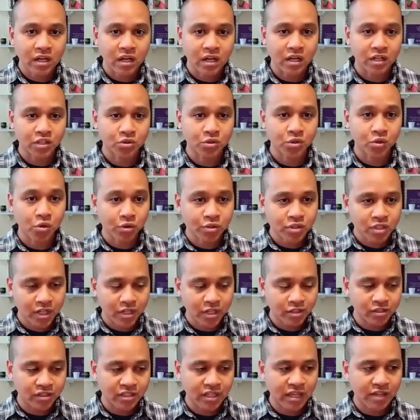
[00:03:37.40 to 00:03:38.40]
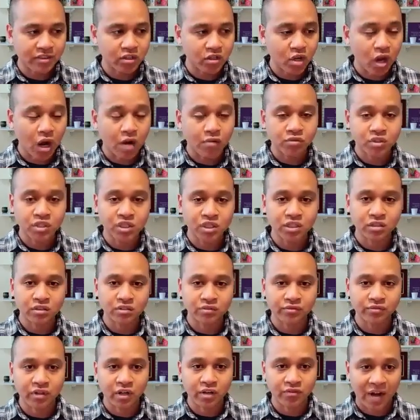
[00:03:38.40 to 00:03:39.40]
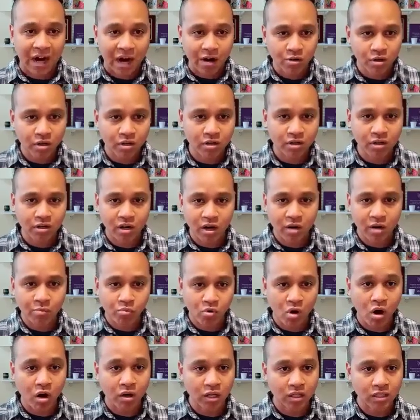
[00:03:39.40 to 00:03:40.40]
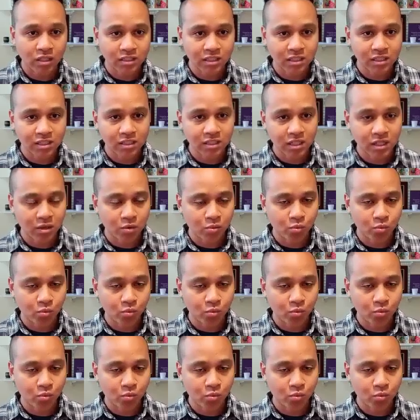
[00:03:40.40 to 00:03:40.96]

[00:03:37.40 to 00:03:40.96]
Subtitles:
So in order to understand the novelty of our product is